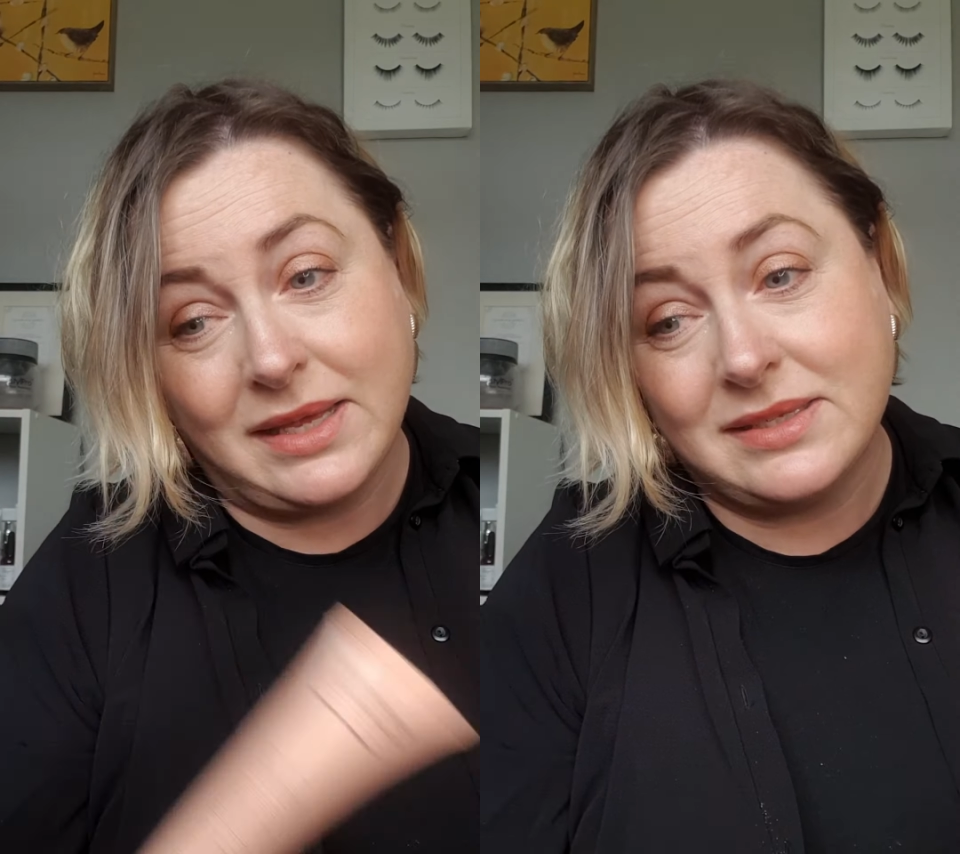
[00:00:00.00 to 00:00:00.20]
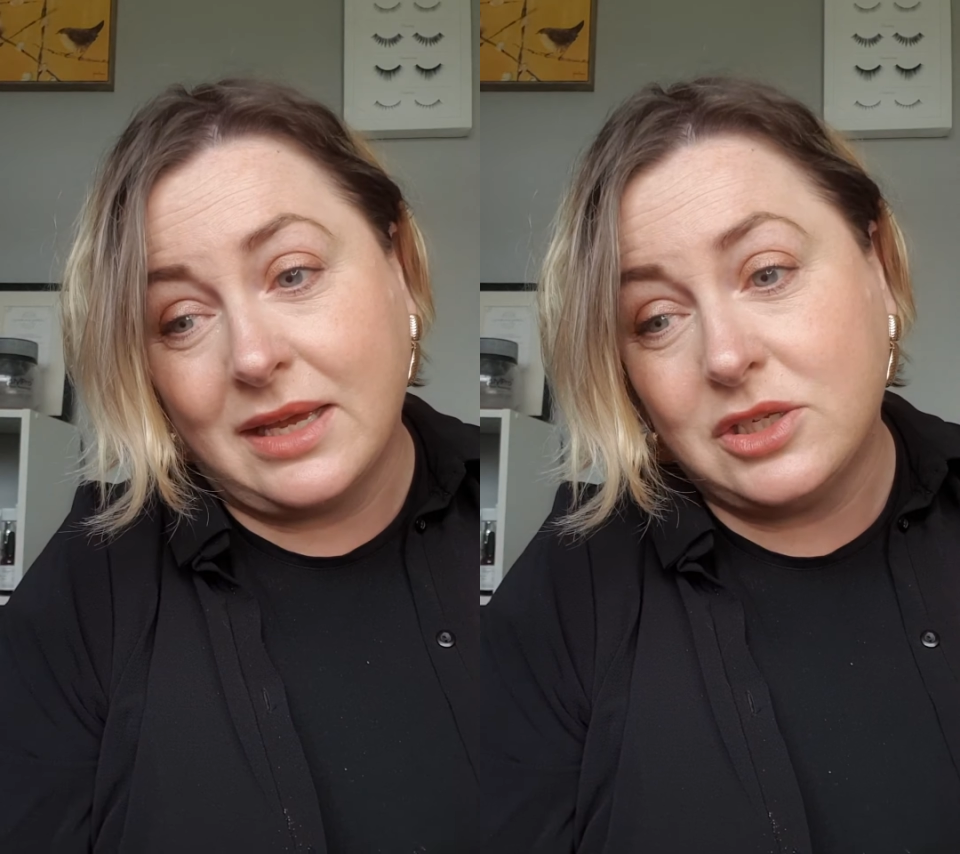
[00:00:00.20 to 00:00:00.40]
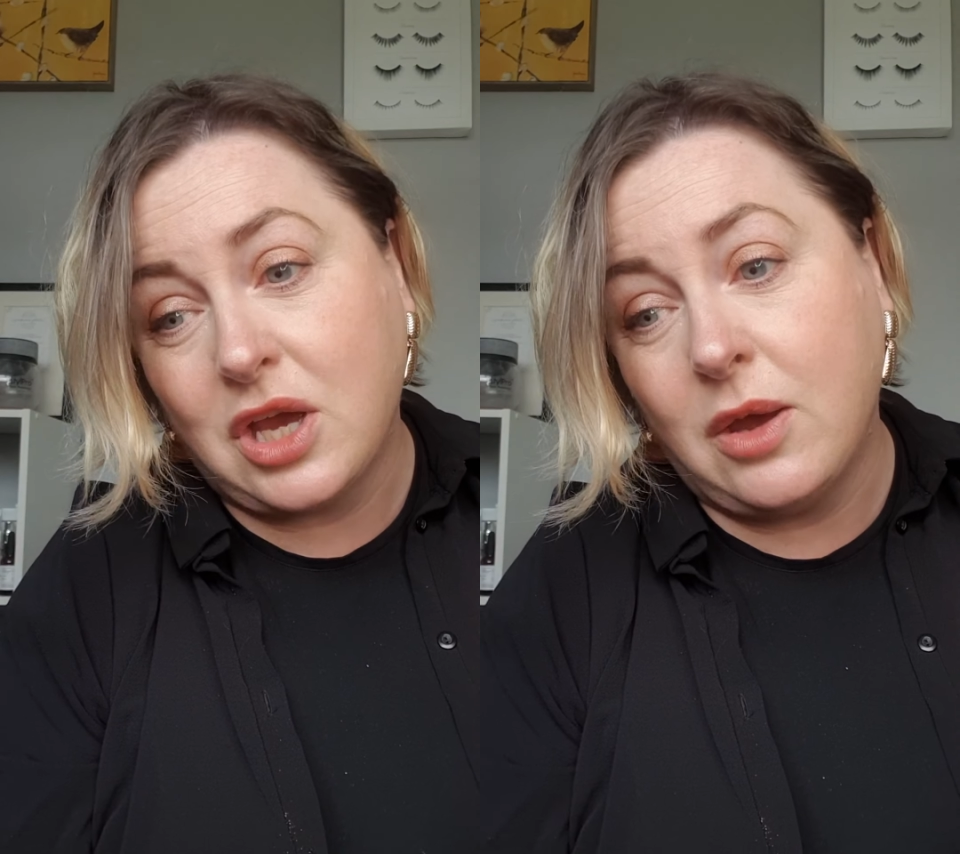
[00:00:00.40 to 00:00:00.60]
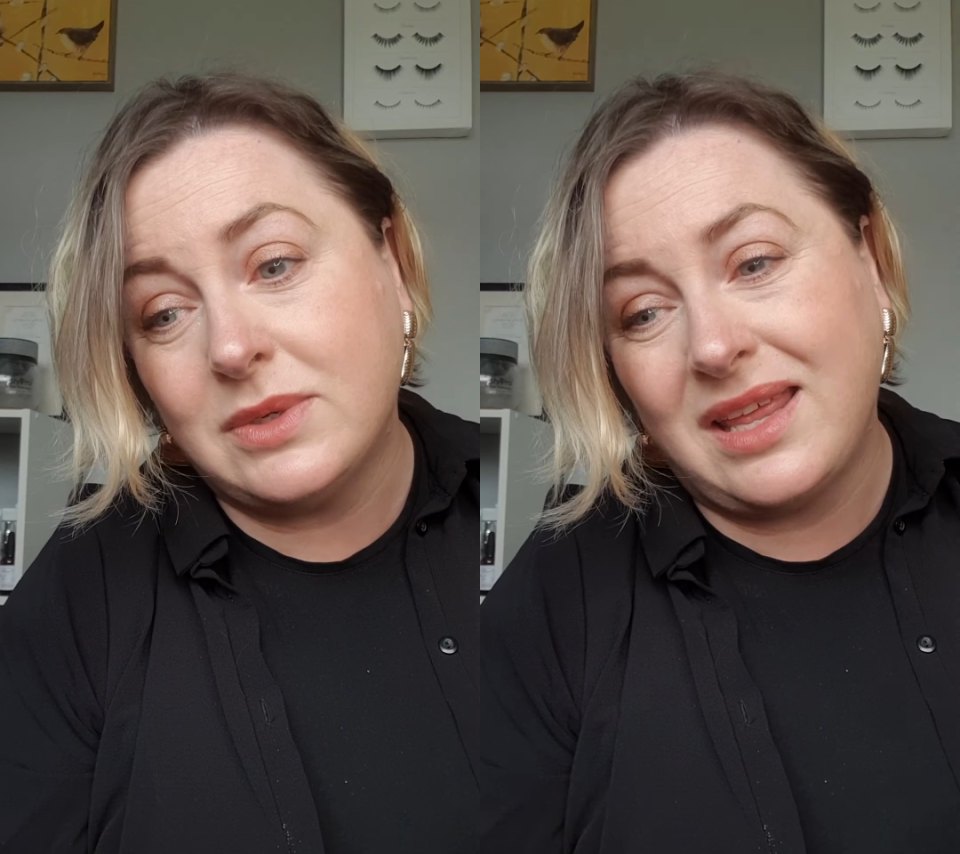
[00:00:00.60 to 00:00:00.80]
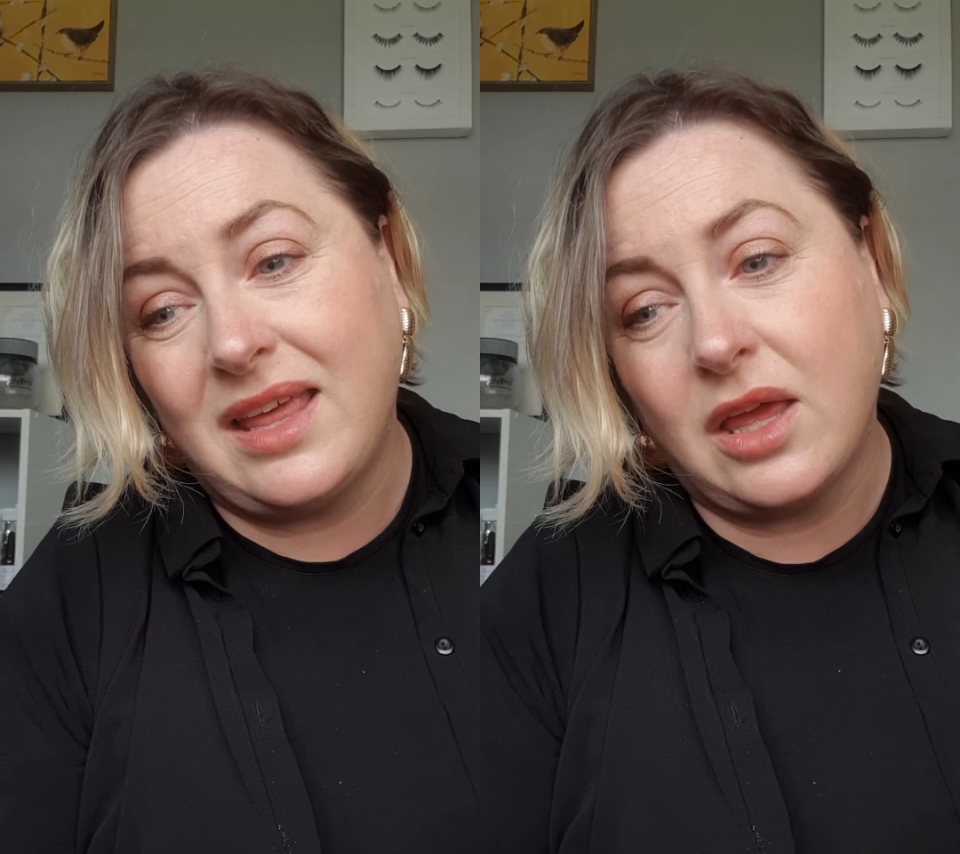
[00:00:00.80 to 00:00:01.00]
Sage Code.
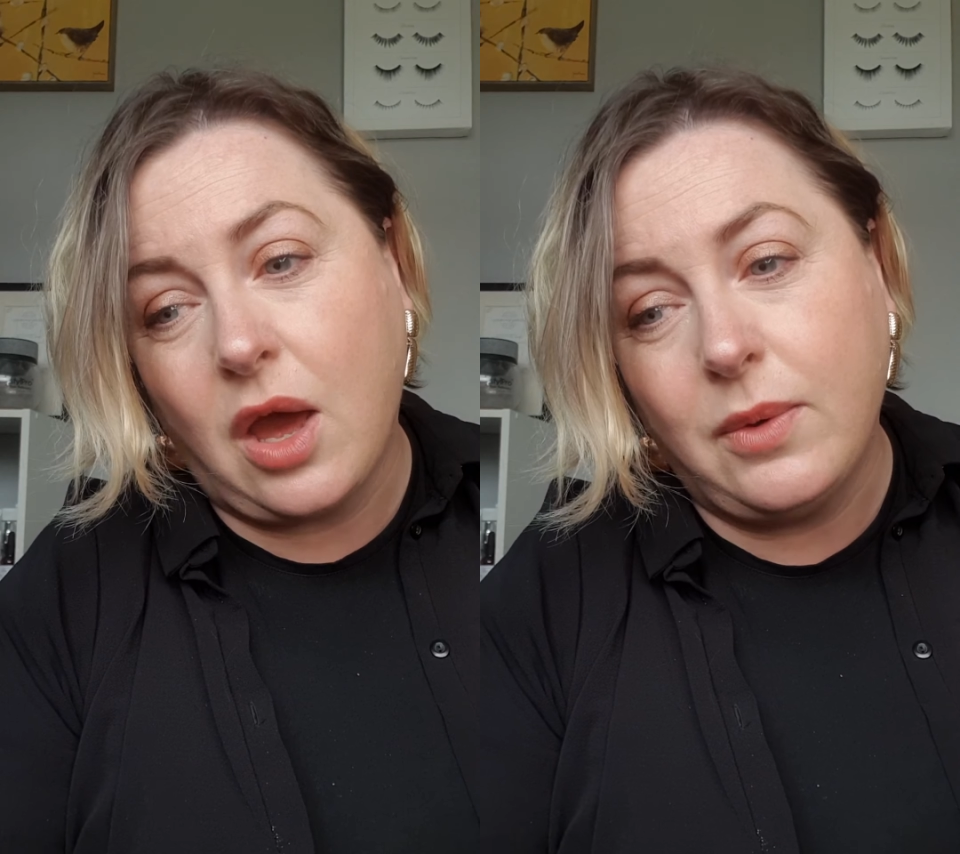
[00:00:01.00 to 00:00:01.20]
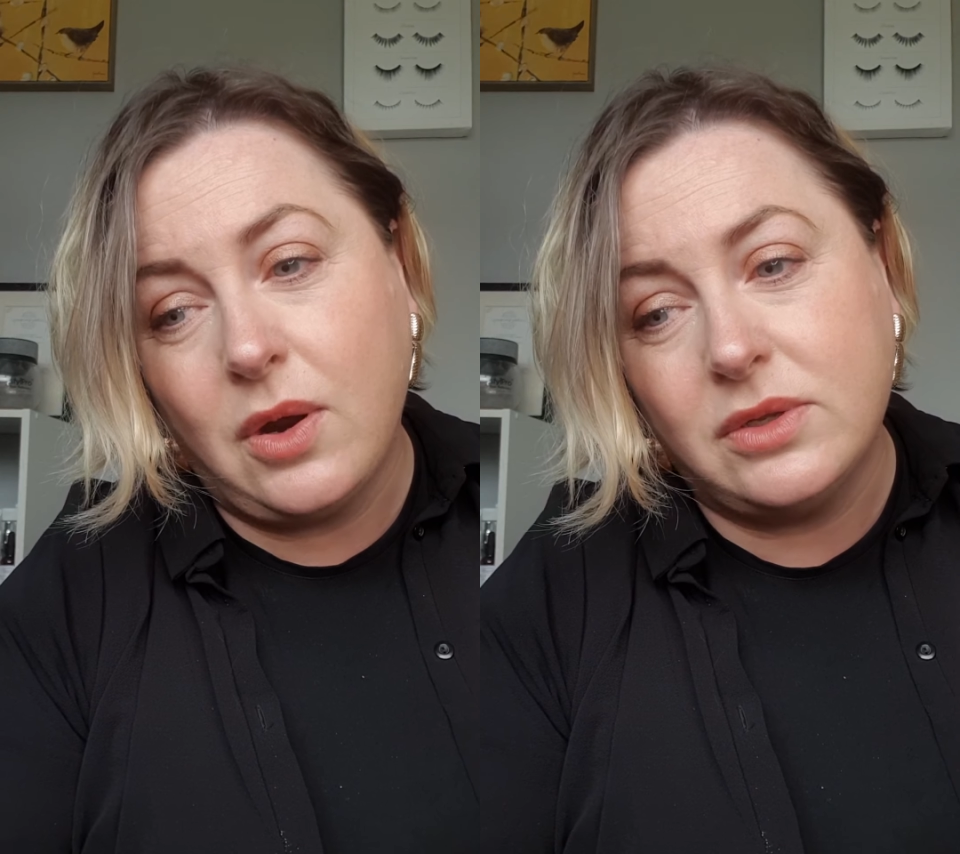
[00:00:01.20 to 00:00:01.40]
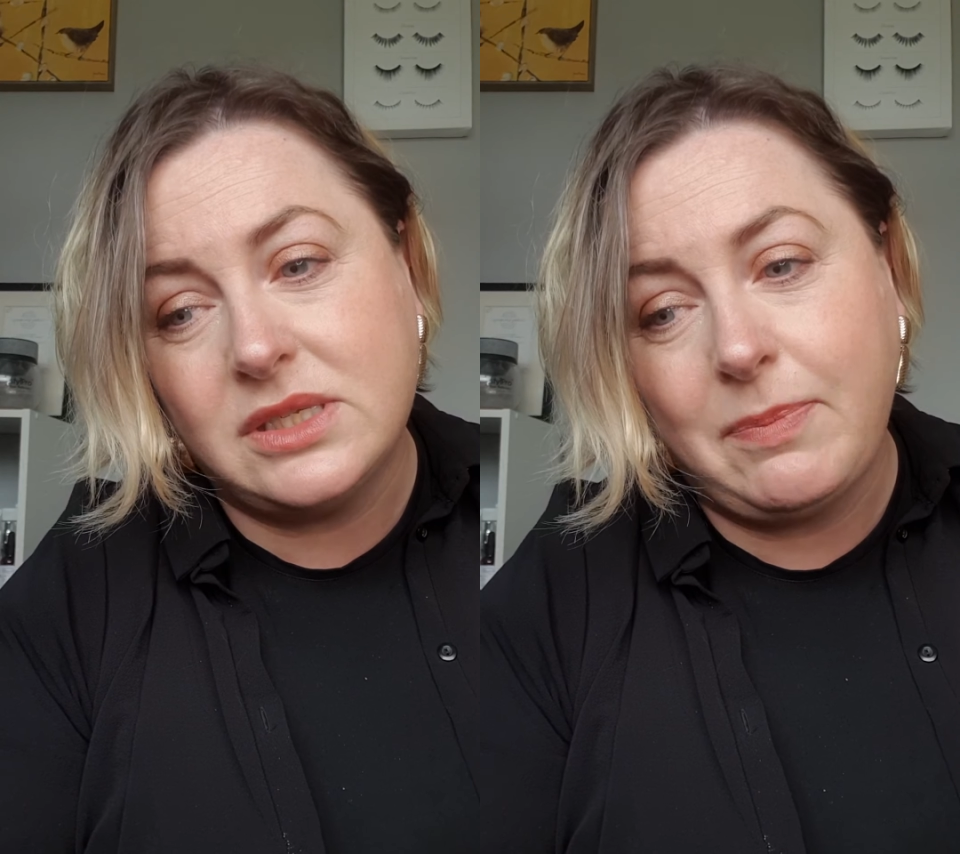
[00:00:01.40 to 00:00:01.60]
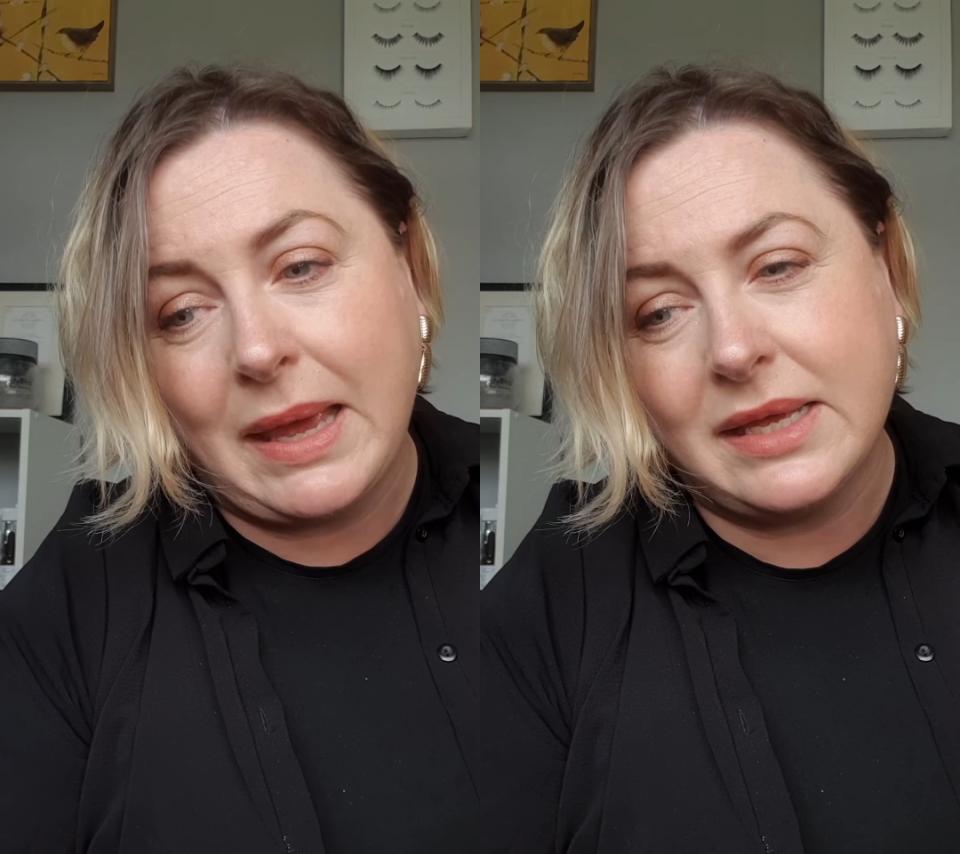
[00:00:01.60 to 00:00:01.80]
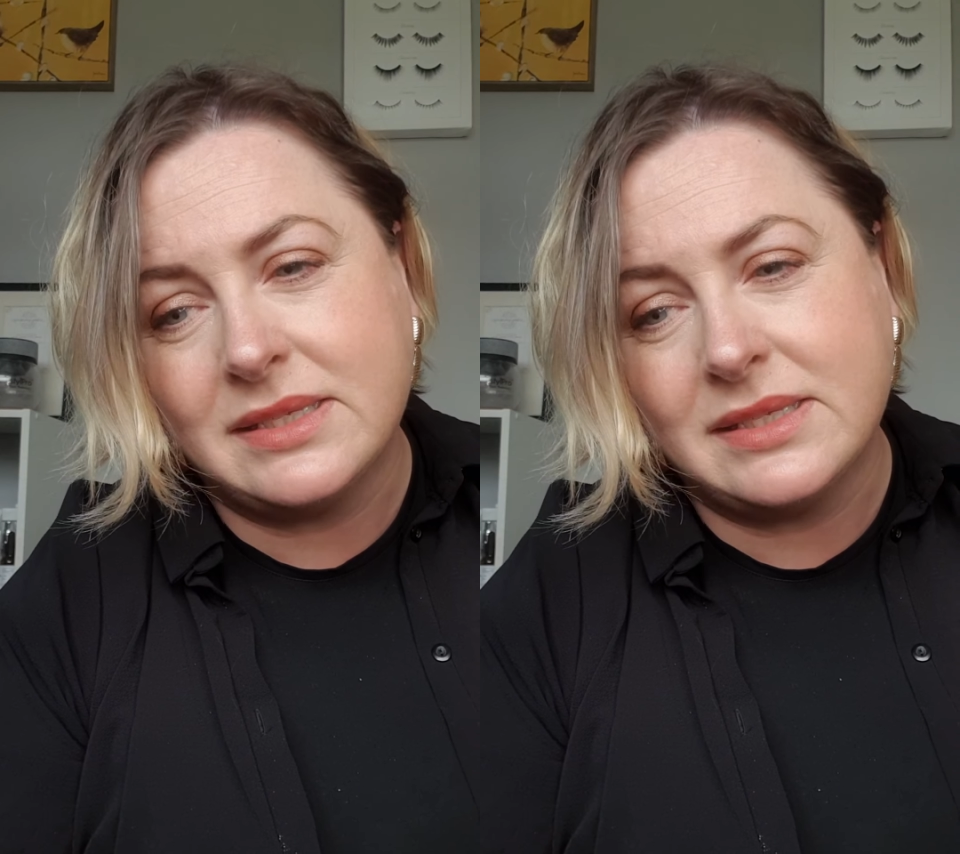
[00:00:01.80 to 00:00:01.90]
And then going on to Peggy